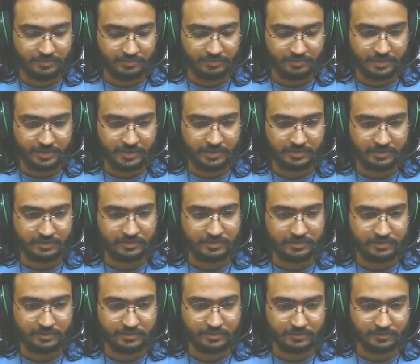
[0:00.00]
and
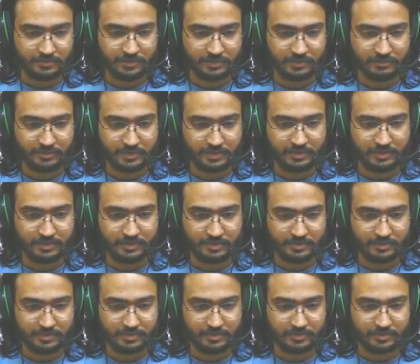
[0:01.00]

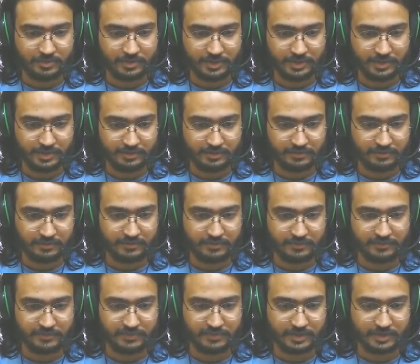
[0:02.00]
generator, and a
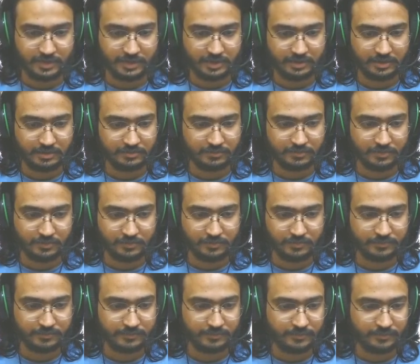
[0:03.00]
CLI tool.
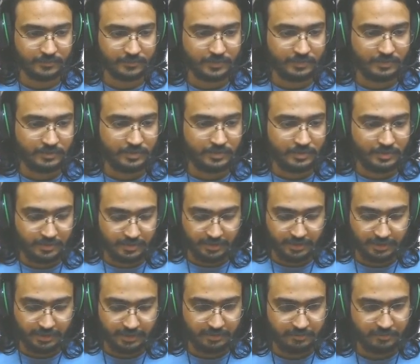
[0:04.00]

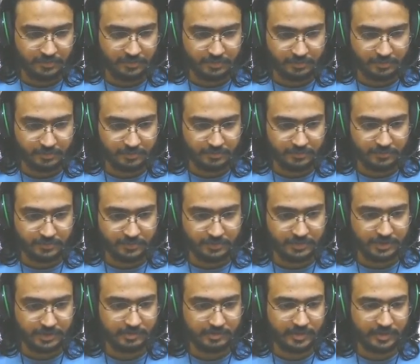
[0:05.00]
And I'm going to be using
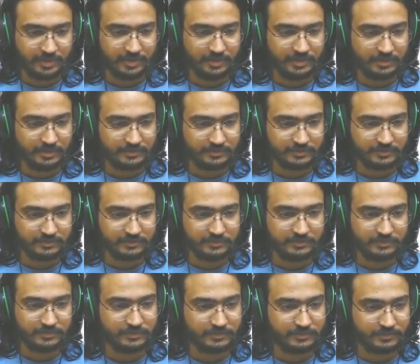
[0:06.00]
the MIT
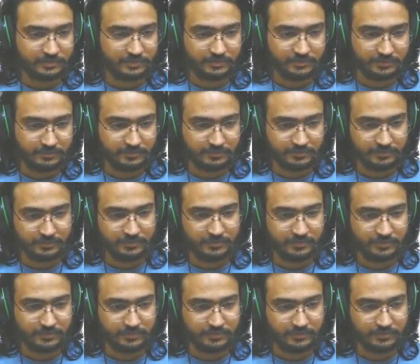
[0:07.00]
license, so
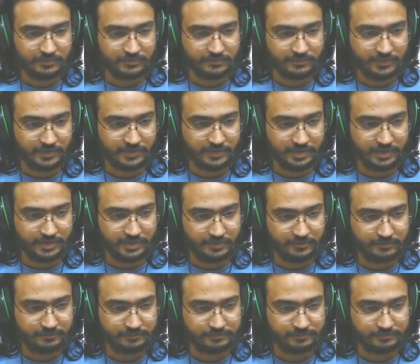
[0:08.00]
looks fine.